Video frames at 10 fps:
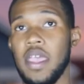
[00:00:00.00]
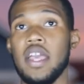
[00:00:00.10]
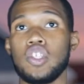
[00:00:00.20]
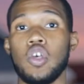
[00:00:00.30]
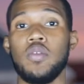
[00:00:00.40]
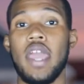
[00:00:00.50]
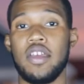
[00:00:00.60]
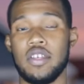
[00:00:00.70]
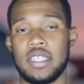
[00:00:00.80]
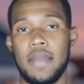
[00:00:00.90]
So now
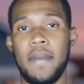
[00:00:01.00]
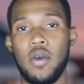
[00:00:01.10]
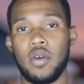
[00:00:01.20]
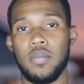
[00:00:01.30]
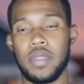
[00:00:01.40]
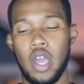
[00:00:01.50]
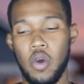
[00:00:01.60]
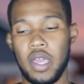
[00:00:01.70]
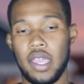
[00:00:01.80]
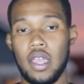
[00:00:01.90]
you're saying, Malcolm,
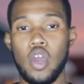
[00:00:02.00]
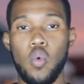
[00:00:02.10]
okay,